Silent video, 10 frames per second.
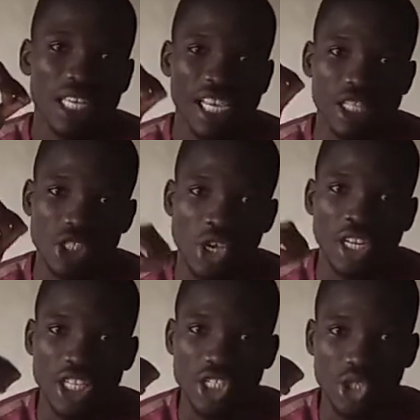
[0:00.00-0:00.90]
it
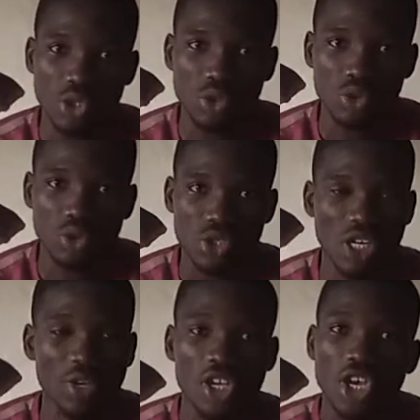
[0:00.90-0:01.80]
turns it
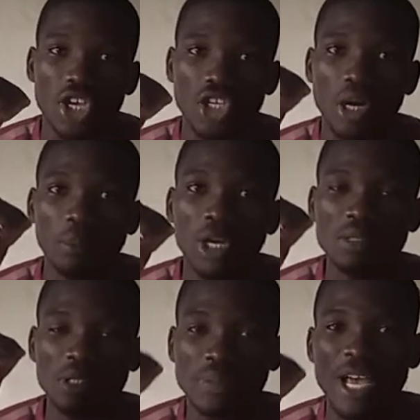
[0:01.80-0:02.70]
to, your blue
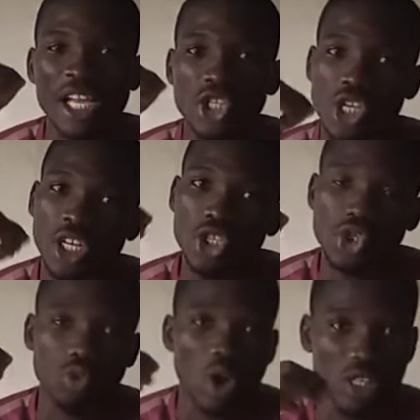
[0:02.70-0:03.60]
litmus paper, it
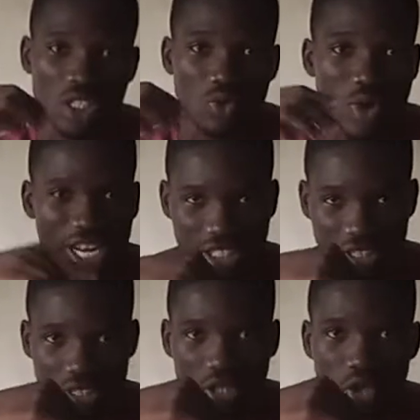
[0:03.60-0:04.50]
turns it to what? Red.
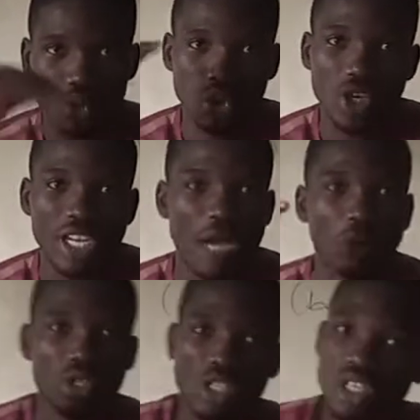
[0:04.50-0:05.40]
To show you
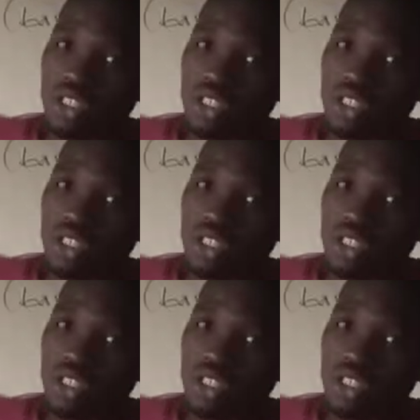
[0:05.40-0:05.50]
that what?